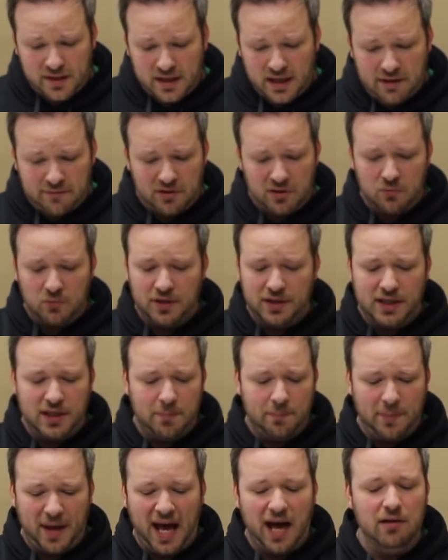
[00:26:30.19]
Even with
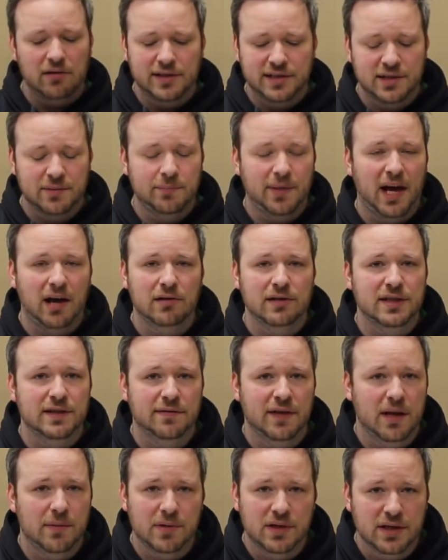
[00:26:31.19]
the pallets and pallets
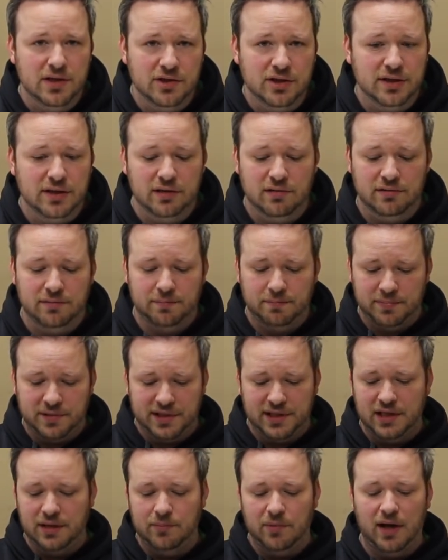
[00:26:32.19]
of ammunition that are
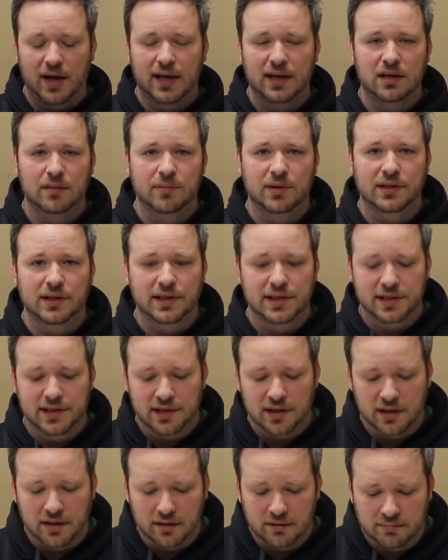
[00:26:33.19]
sitting behind them in
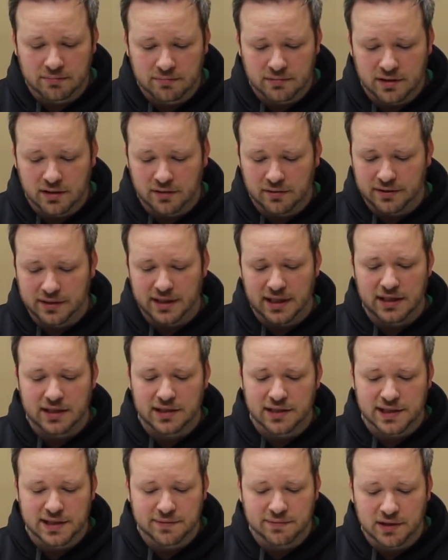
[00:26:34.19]
this, at the end
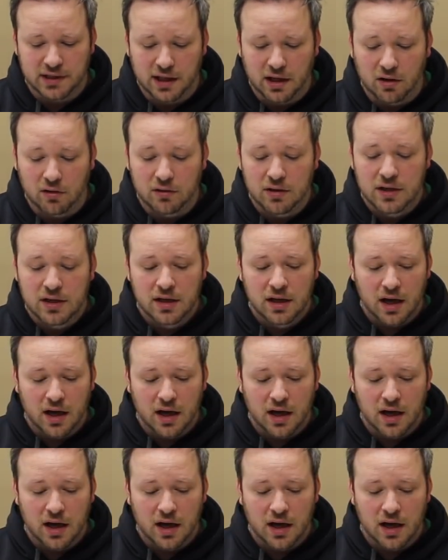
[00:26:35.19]
of this video,